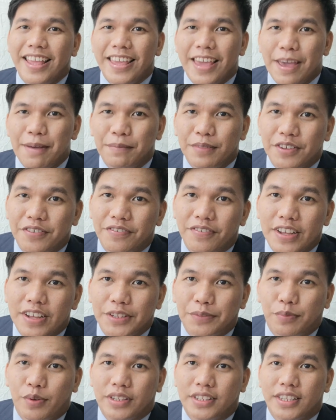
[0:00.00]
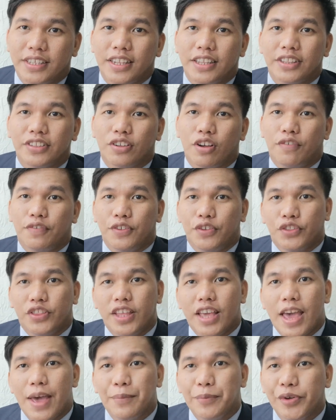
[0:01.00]
I am the Vice President of
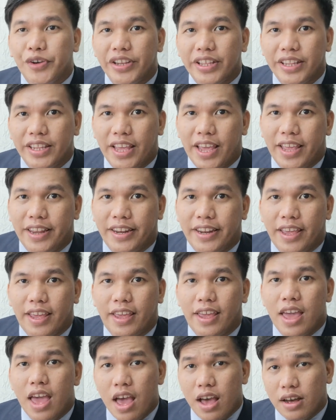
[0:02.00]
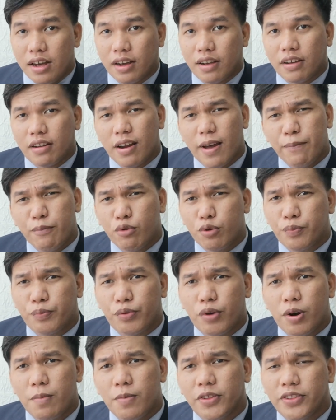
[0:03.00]
UTM, a club
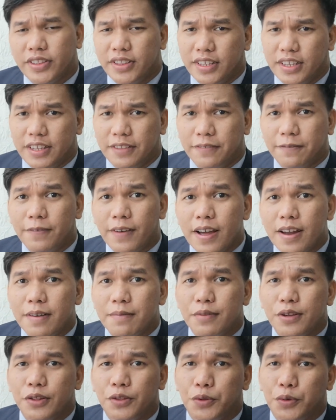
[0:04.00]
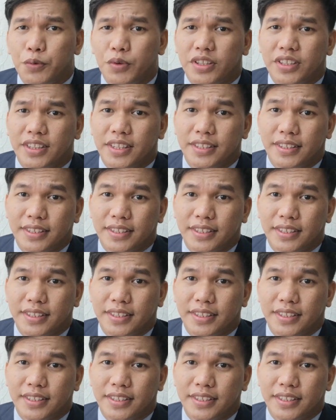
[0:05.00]
who promotes the environment towards